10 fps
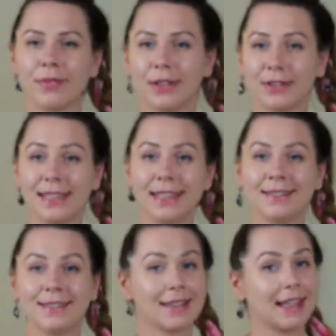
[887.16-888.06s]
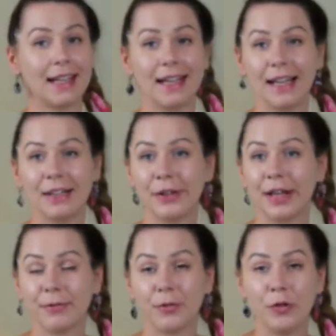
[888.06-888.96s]
See? And you
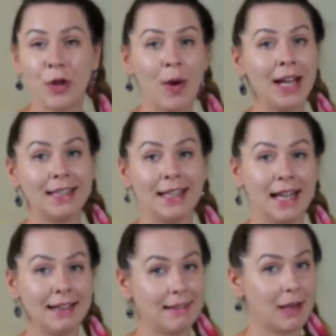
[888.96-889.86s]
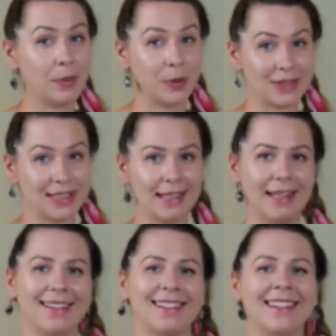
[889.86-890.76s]
have no idea that I'm using
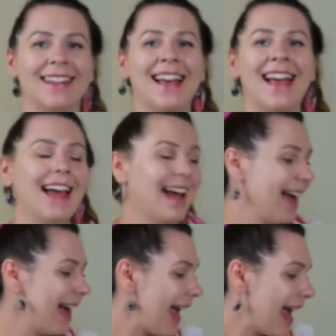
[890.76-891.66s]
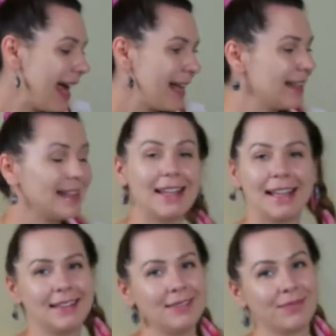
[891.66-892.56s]
that. And
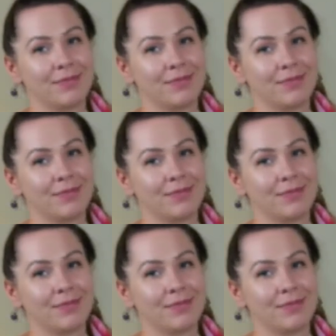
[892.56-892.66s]
then